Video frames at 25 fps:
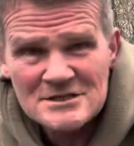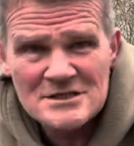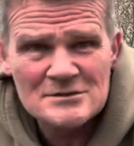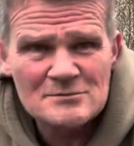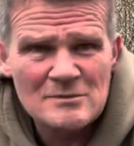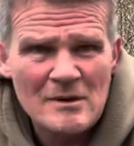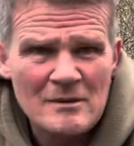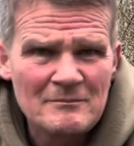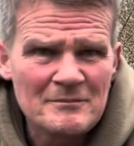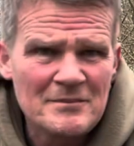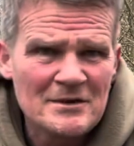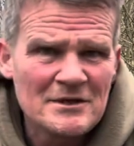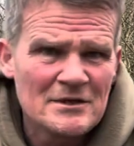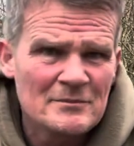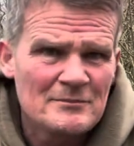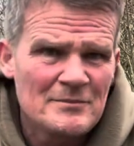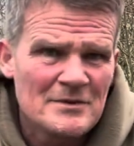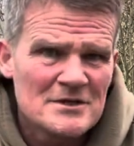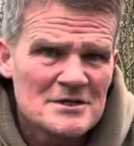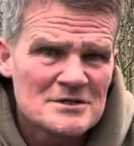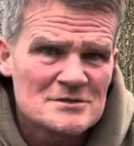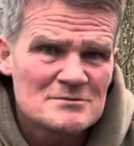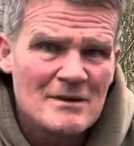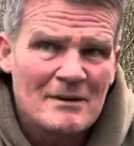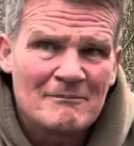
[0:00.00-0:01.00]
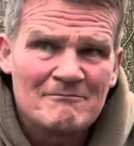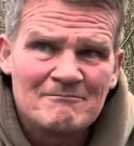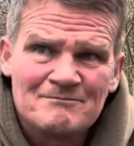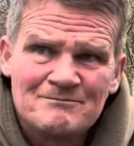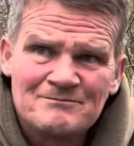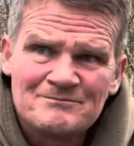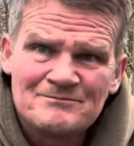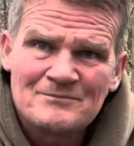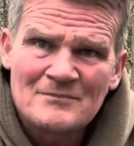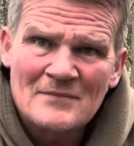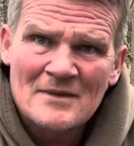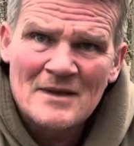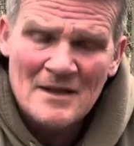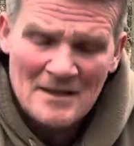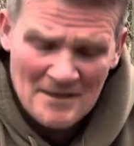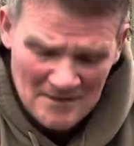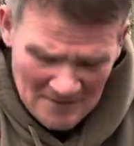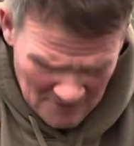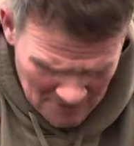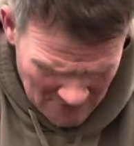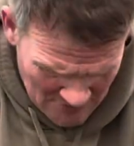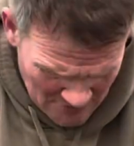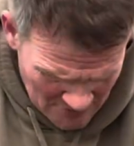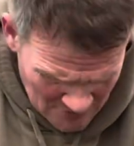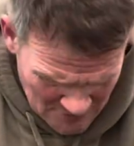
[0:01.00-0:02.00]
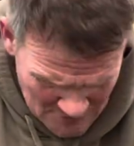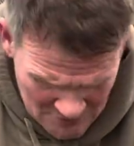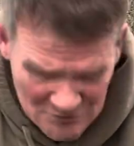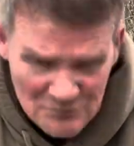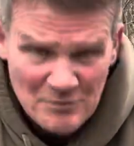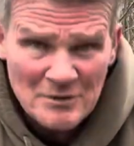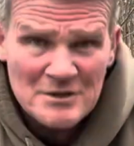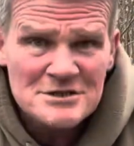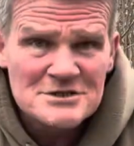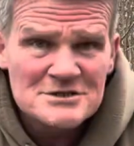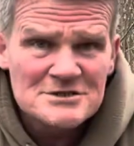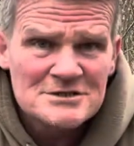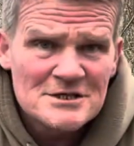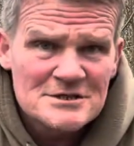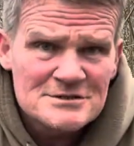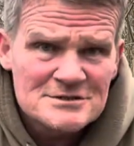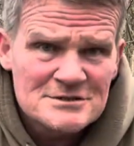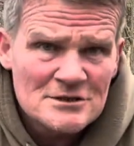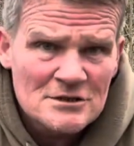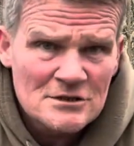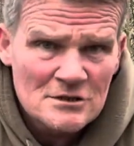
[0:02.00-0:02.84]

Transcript: this one being the biggest one. 26 and a